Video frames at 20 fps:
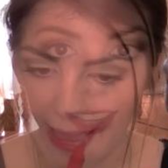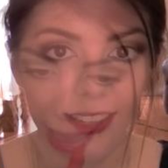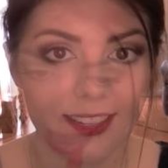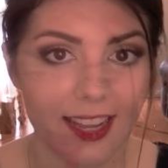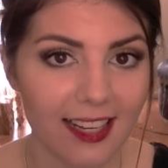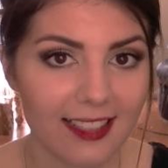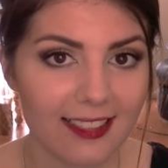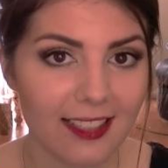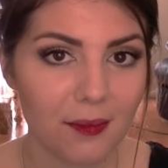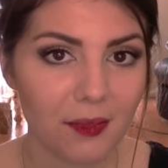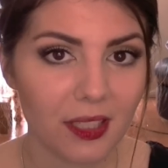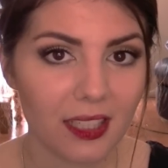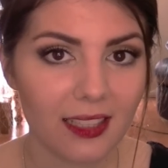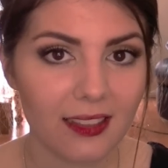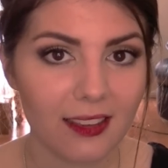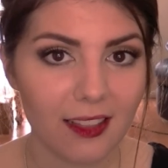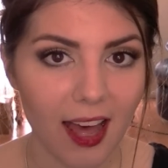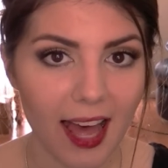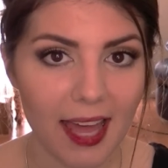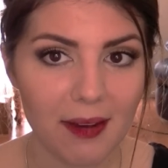Next I'm
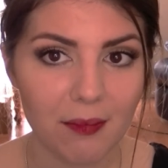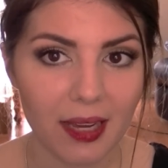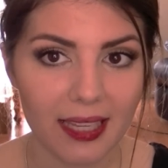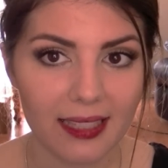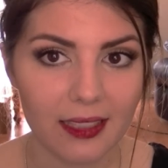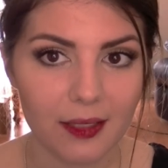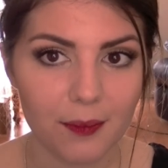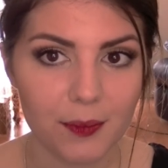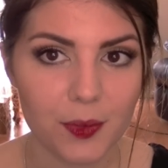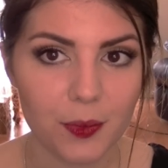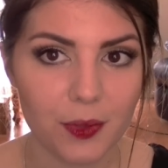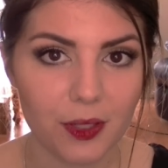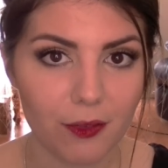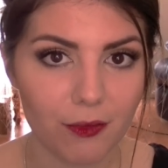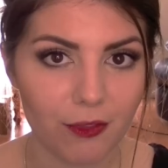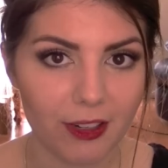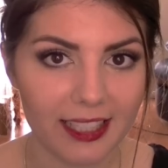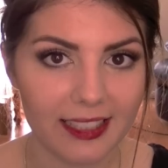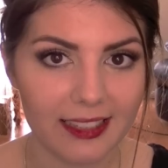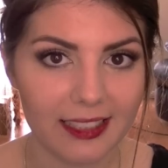going to line my lips with a
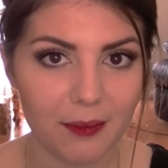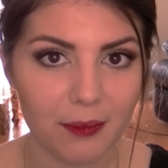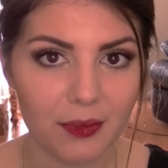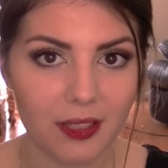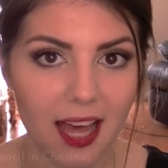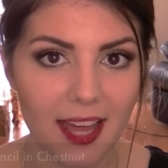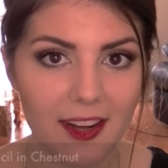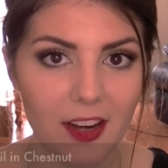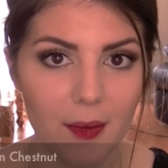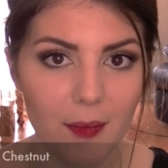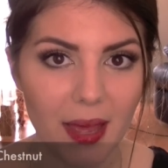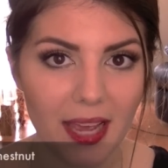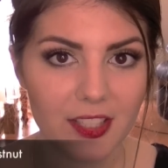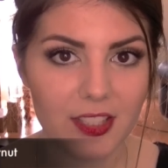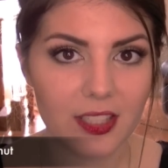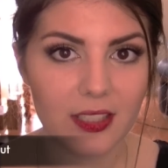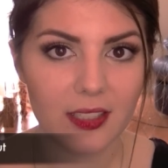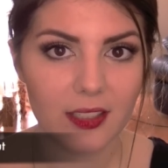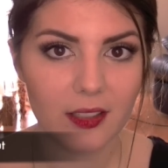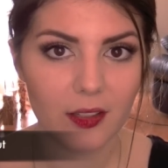red lip liner. I'm
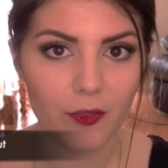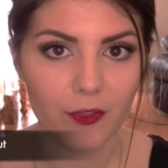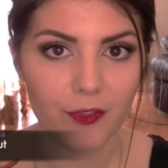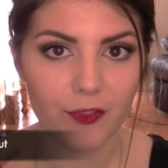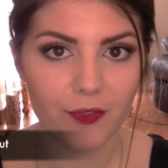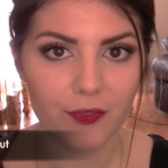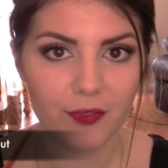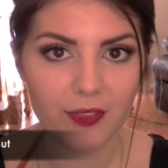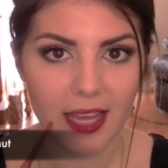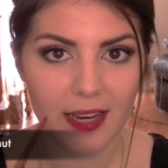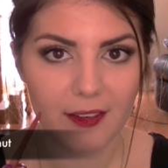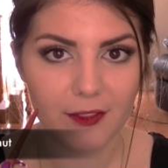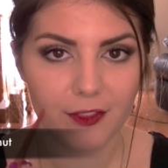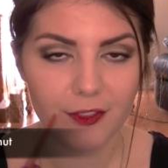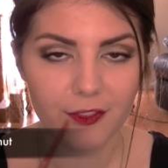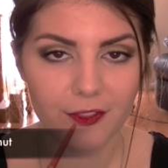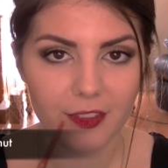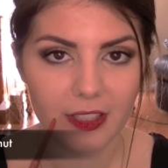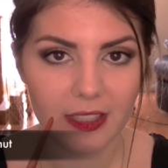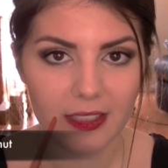actually going to then
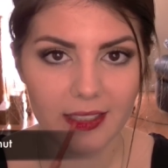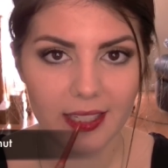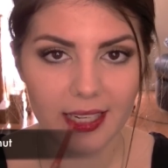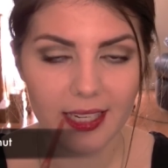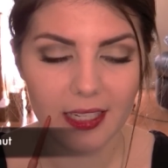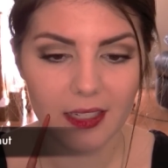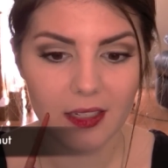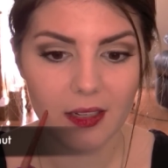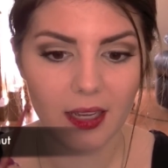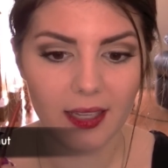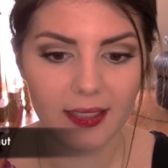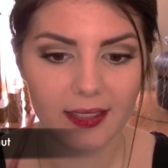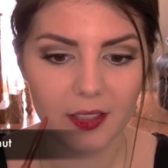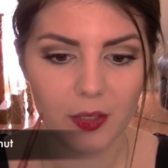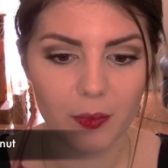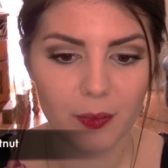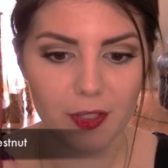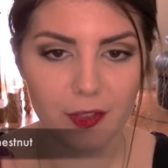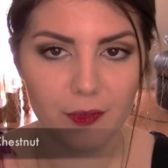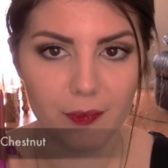fill in a
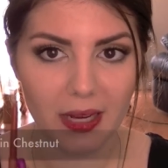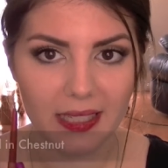little bit of